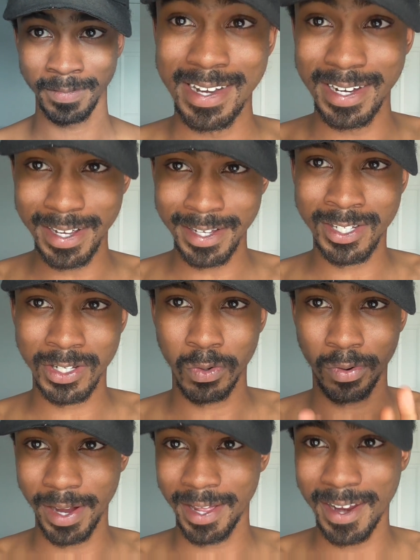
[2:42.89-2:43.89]
This
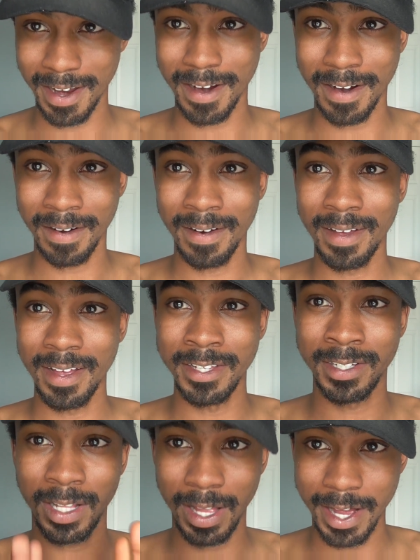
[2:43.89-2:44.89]
right here
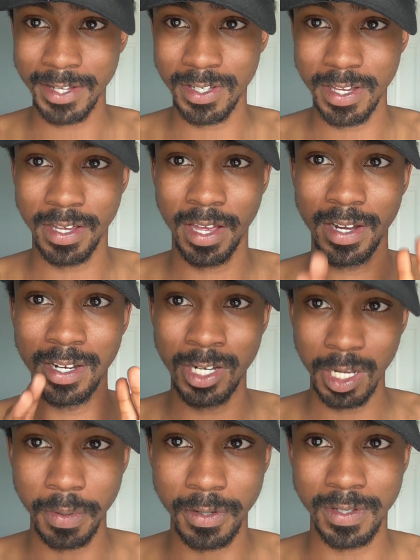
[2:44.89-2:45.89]
is classic
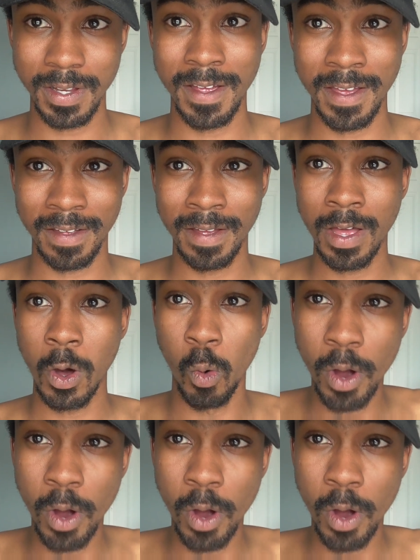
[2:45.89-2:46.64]
doublethink.